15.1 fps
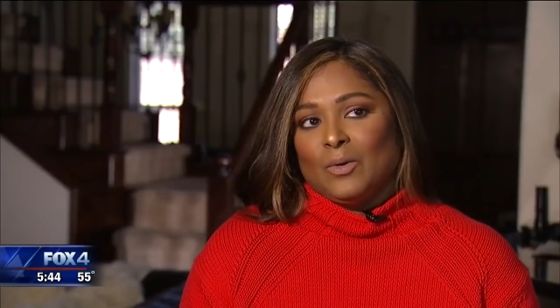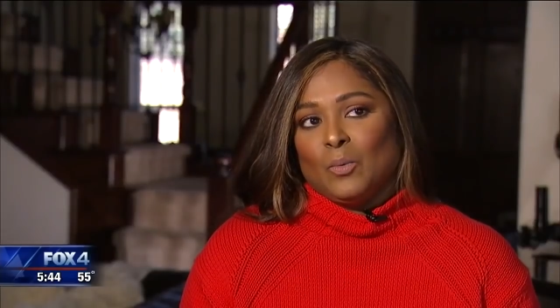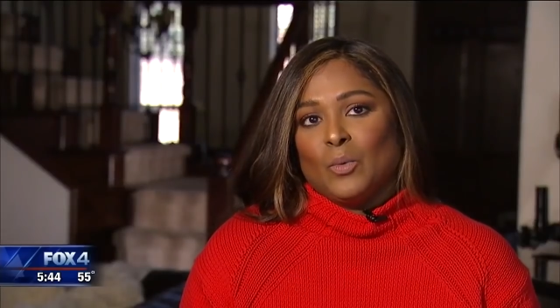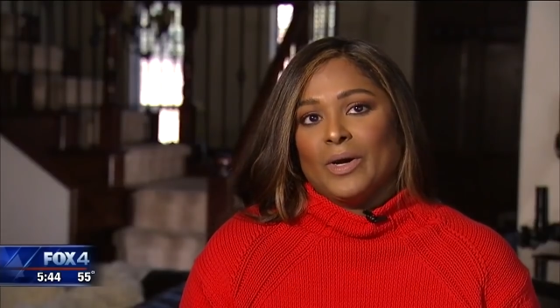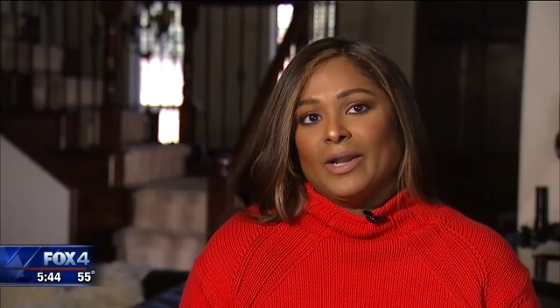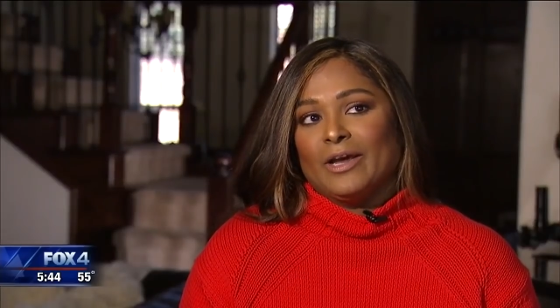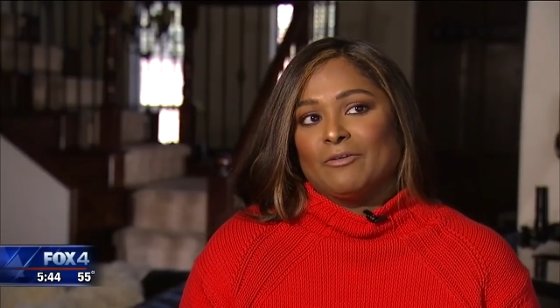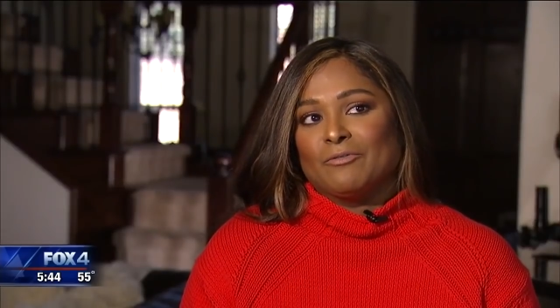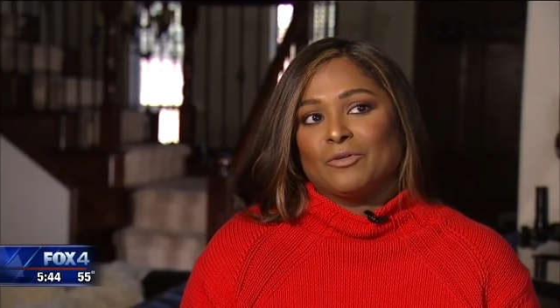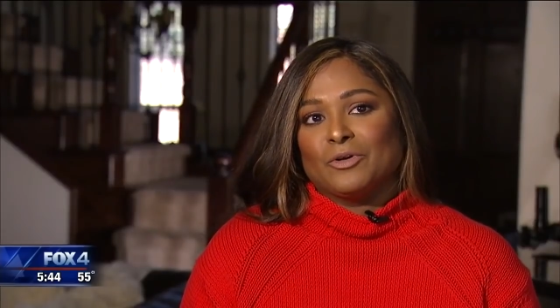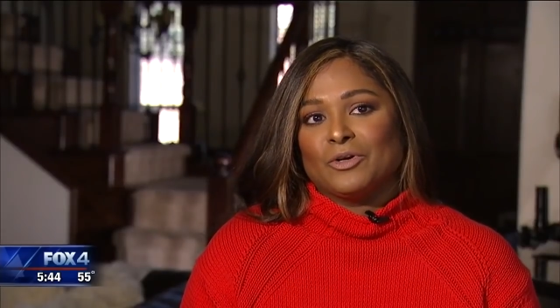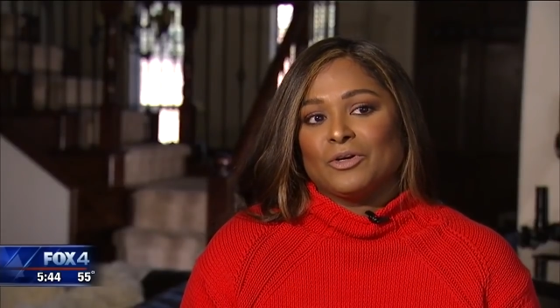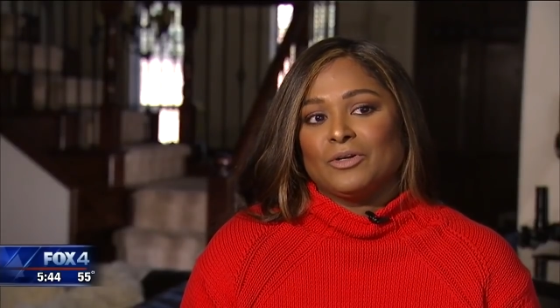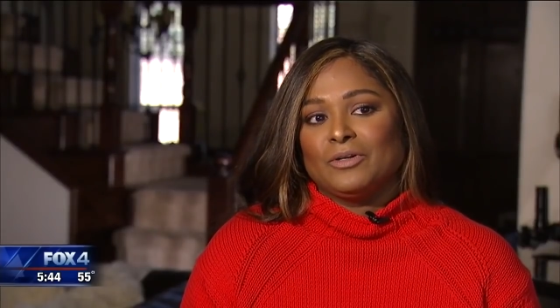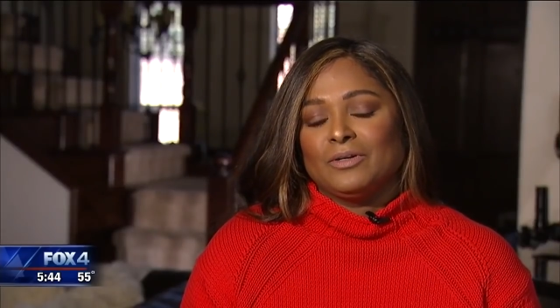
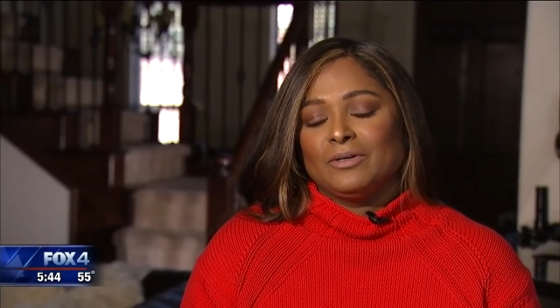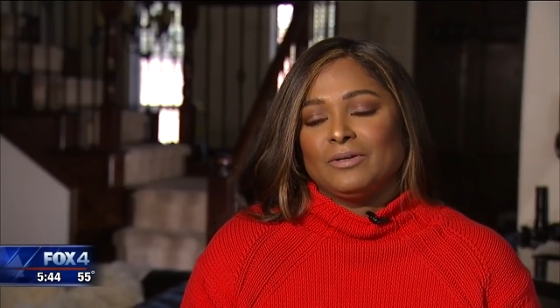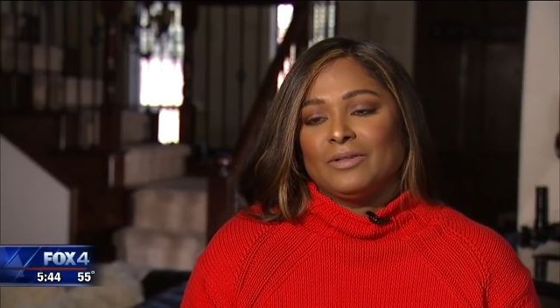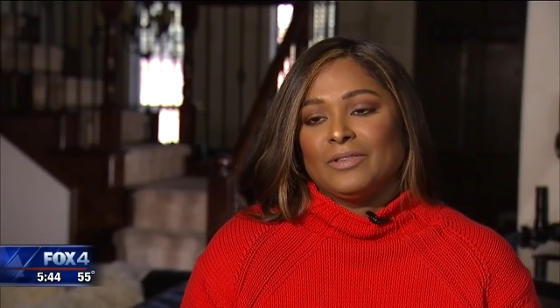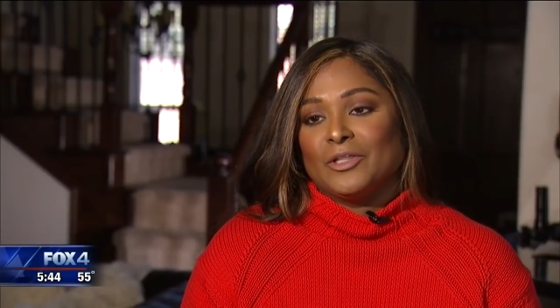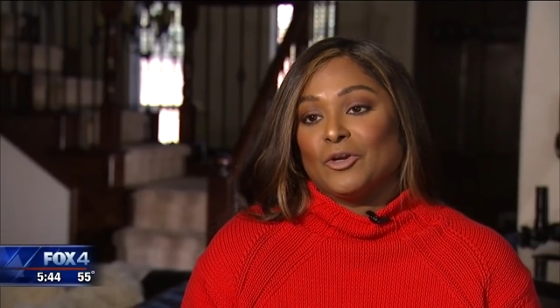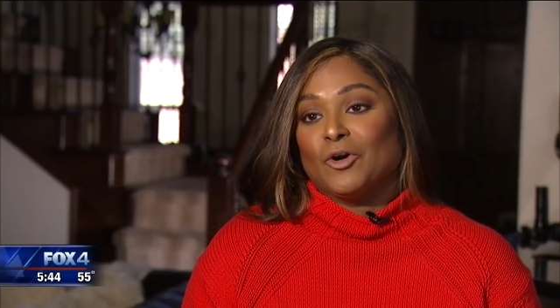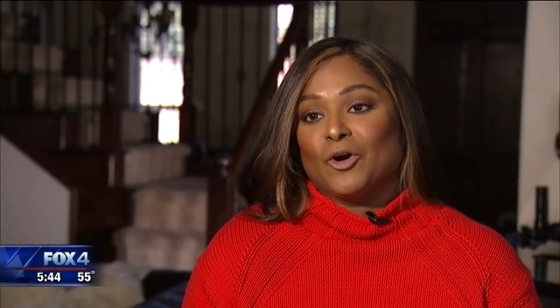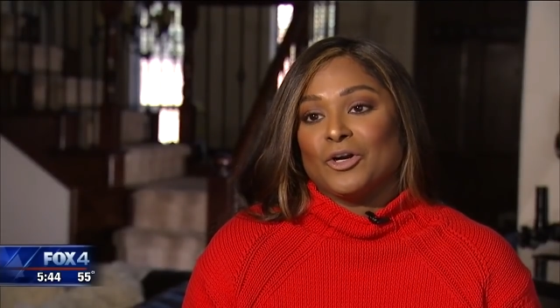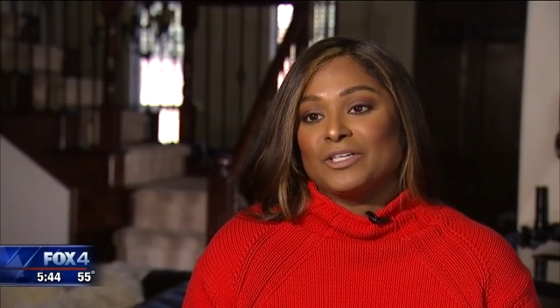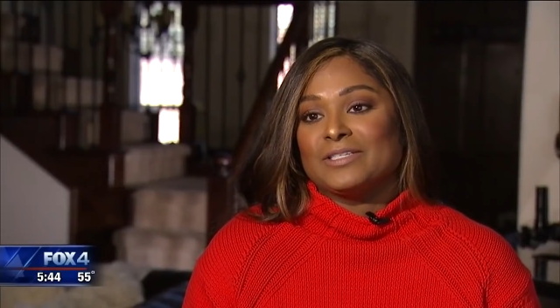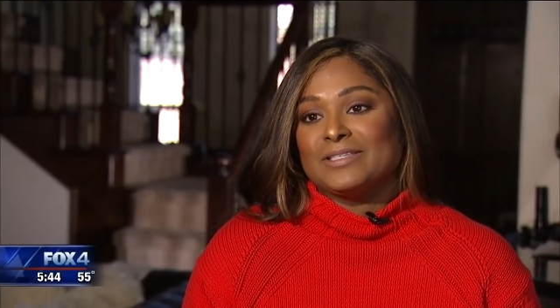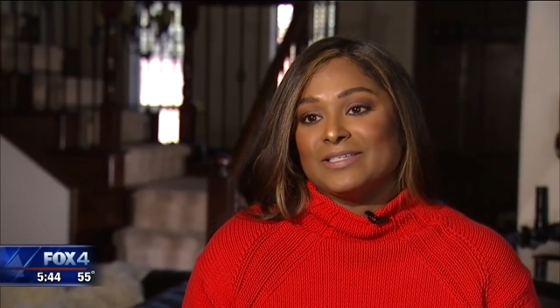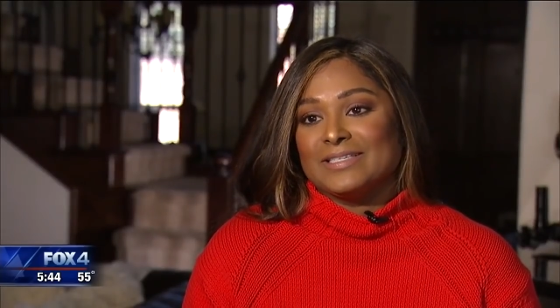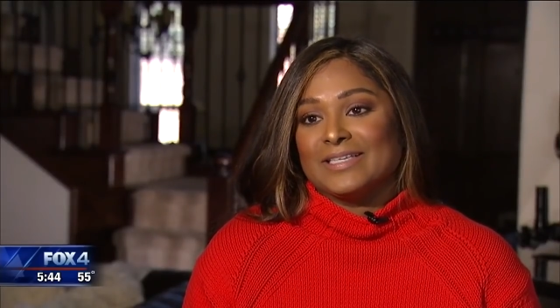Whatever their
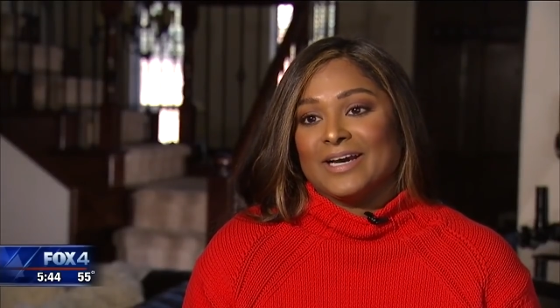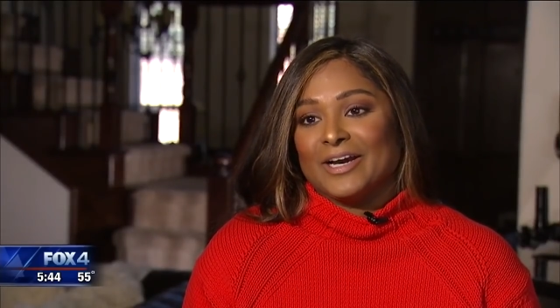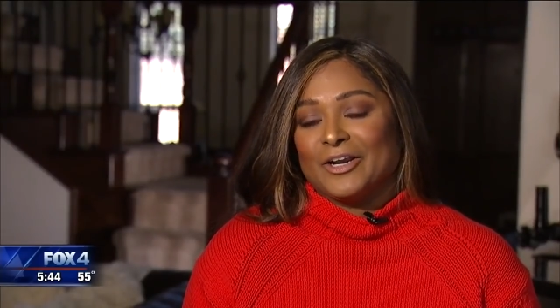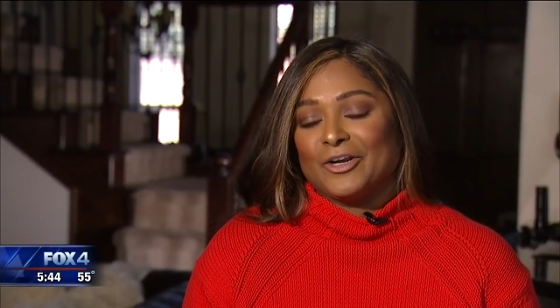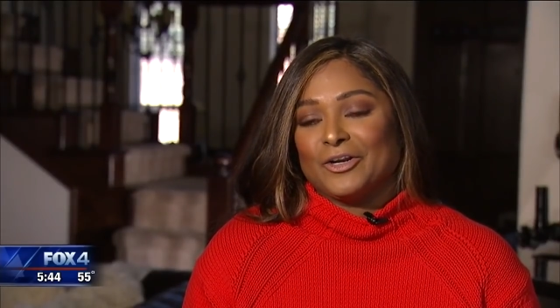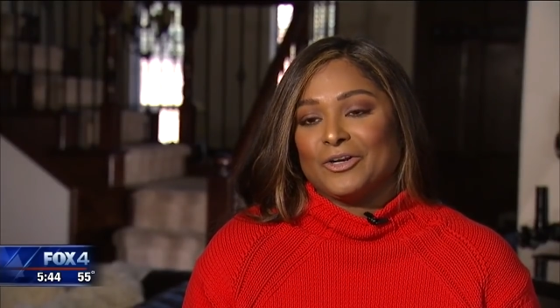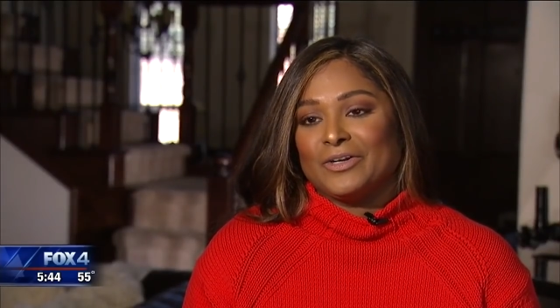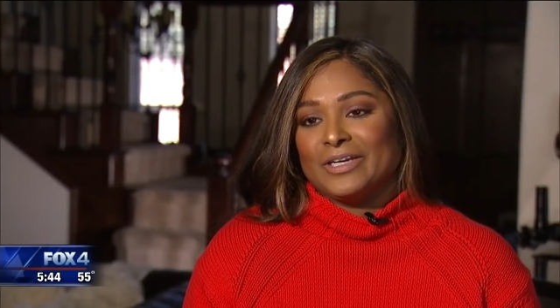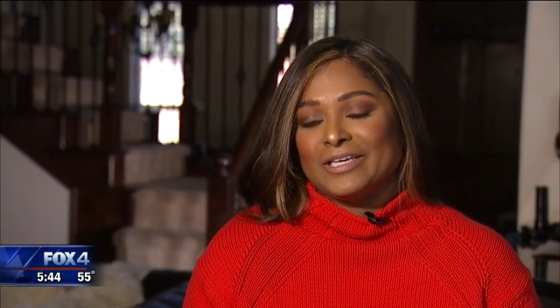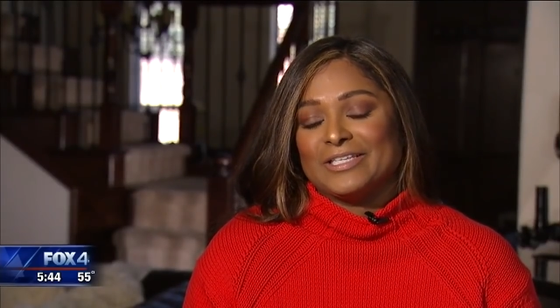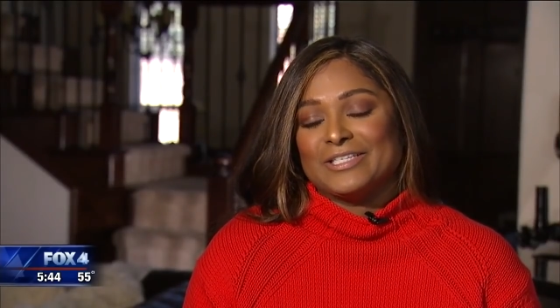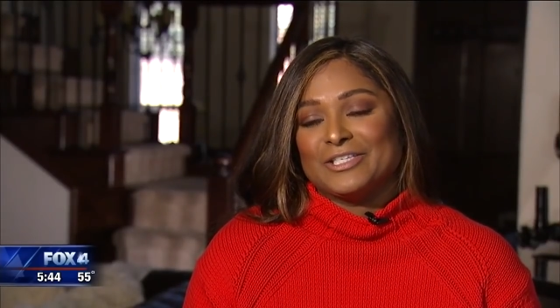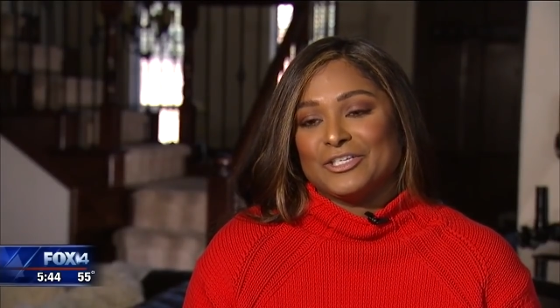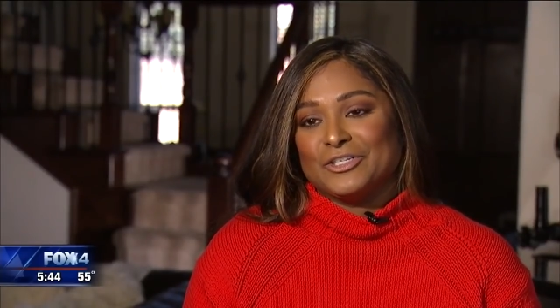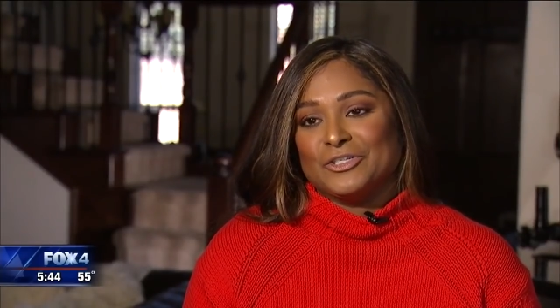heart's desire is to